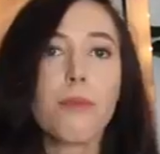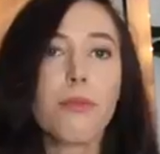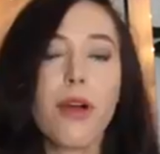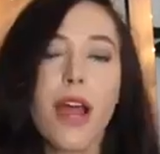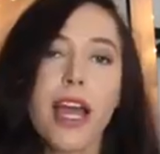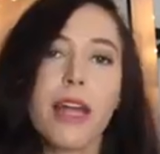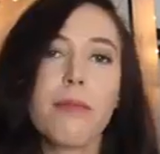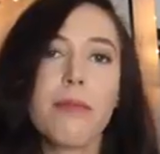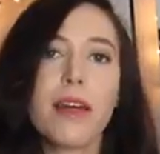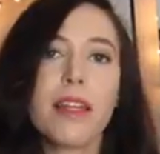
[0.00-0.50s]

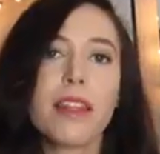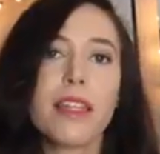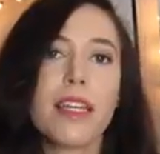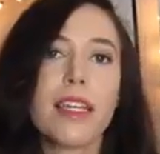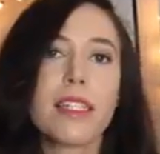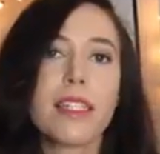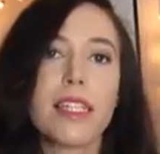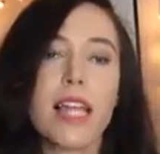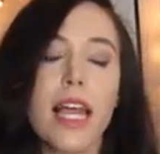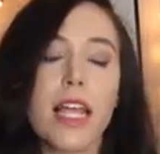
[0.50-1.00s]
Pride
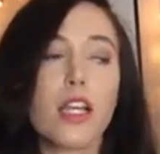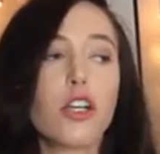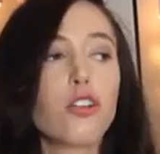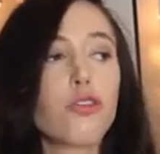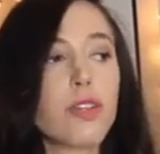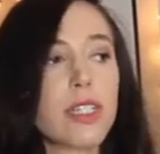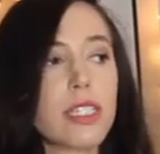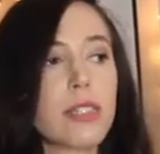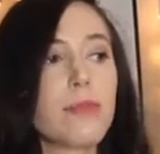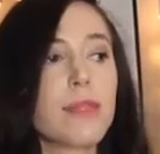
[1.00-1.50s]
Month is like
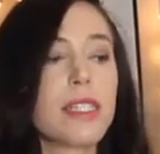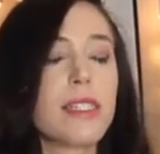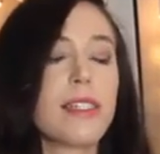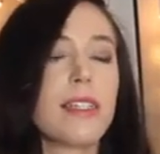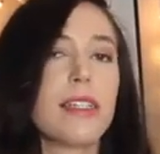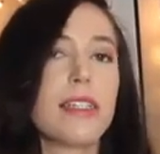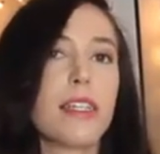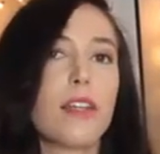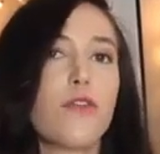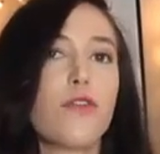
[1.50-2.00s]
Christmas
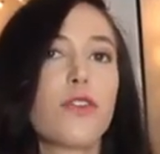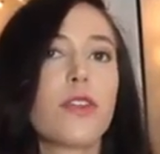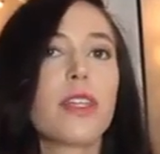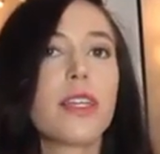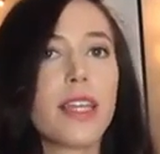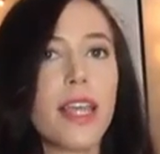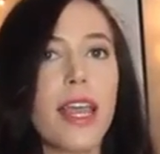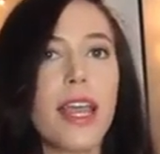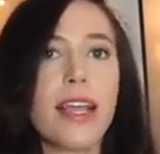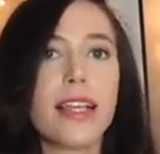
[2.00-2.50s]
season for
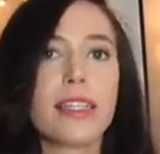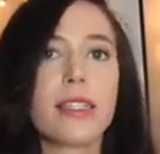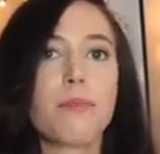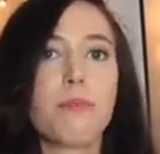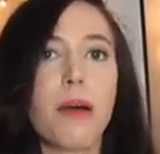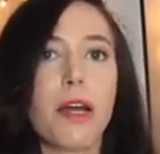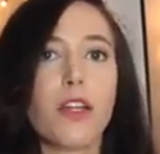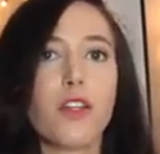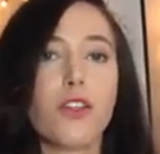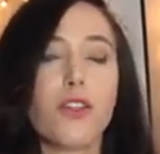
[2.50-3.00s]
the gays,
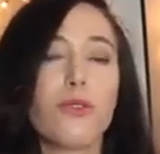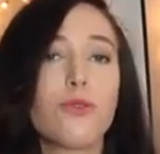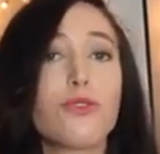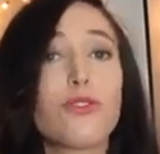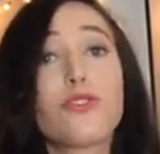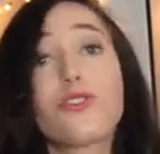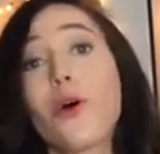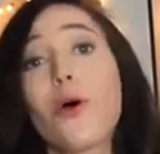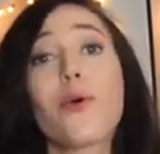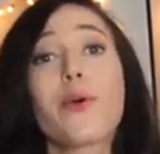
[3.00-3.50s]
but
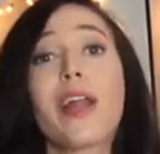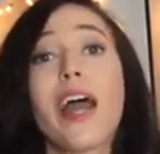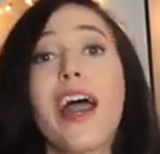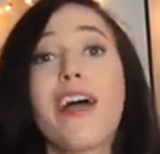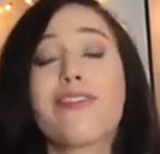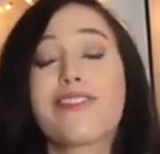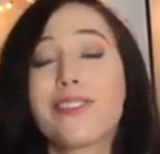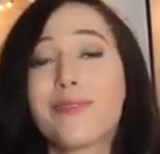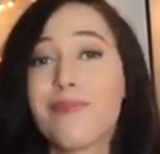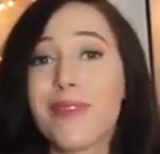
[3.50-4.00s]
you don't
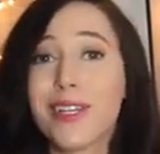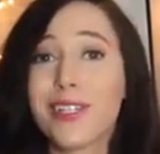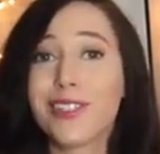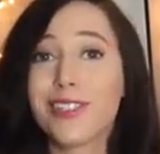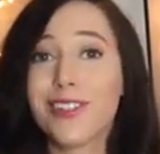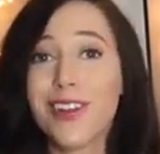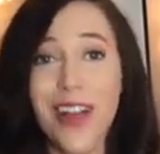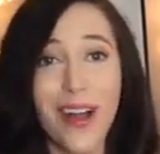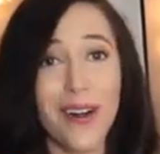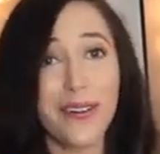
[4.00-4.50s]
have to
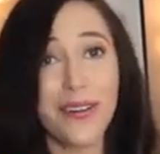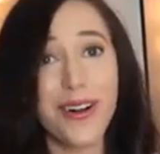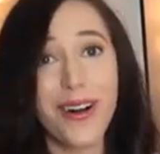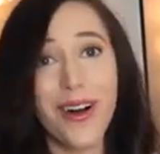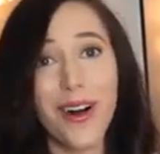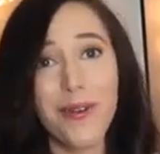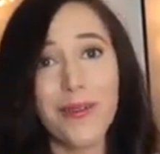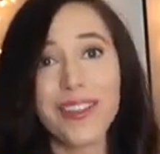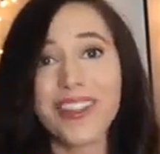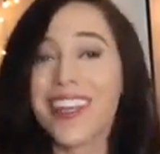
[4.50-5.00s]
mix your
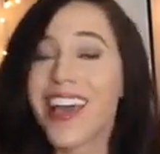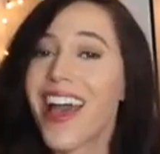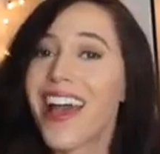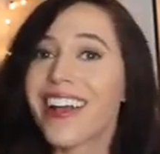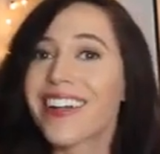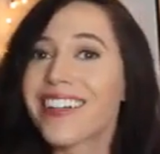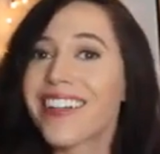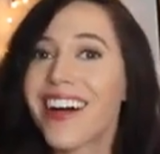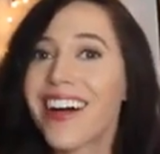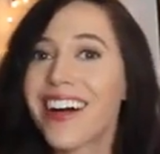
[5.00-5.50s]
alcohol with
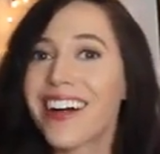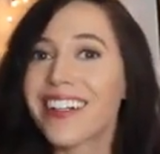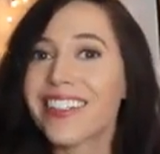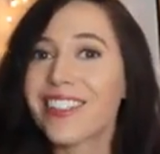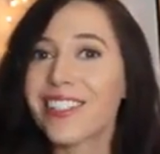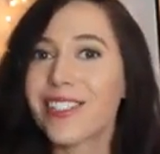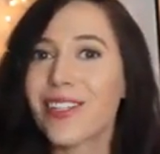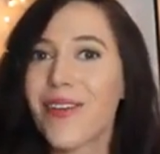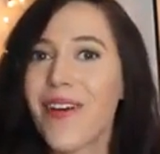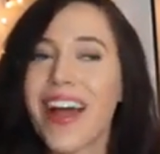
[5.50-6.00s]

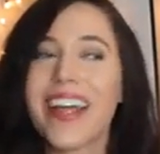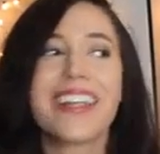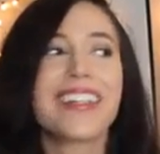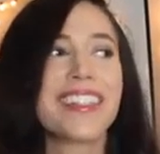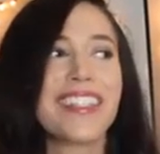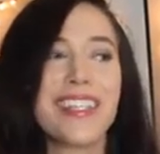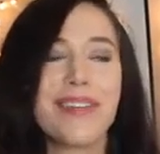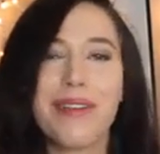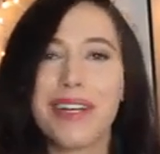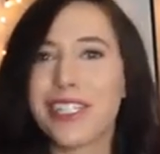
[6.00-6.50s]
eggnog, so I
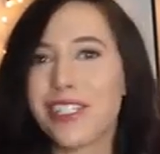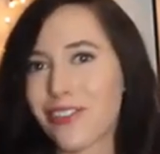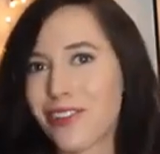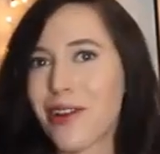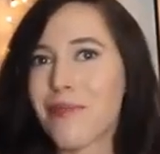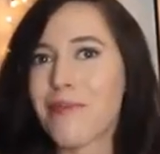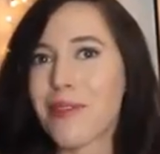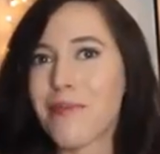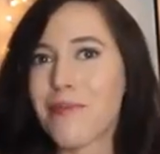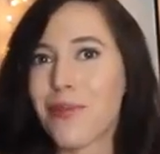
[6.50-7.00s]
can see why
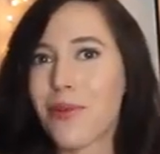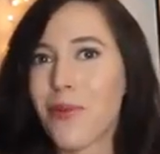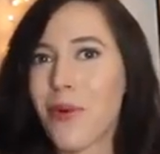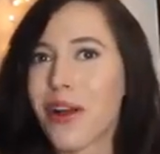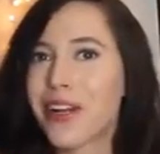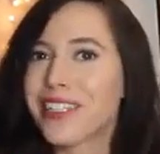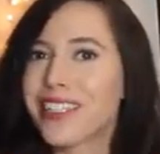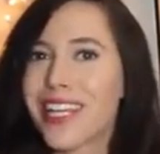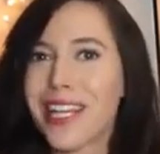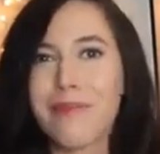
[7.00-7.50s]
straight people
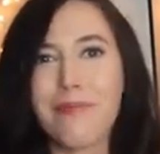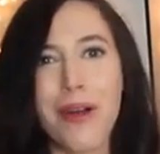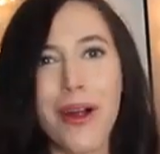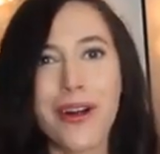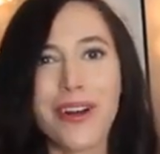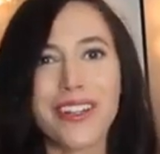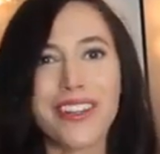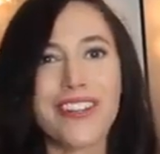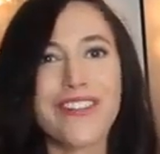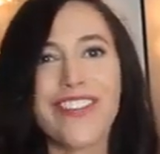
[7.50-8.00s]
want to take
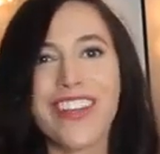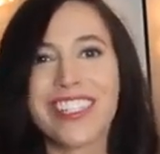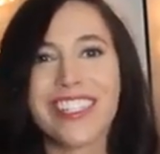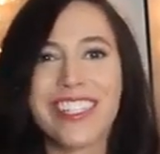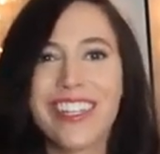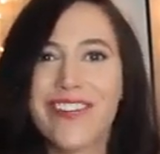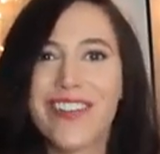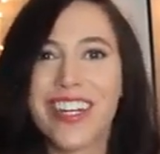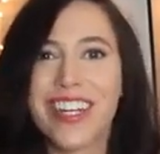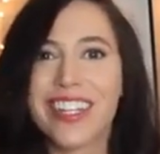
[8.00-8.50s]
part in the
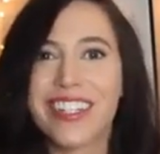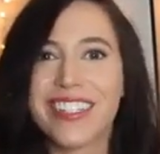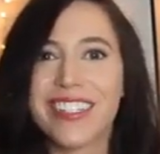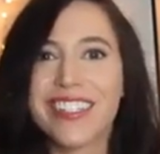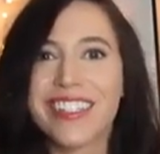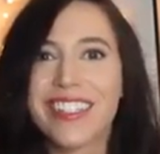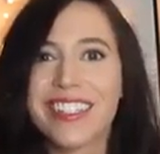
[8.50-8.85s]
festivities.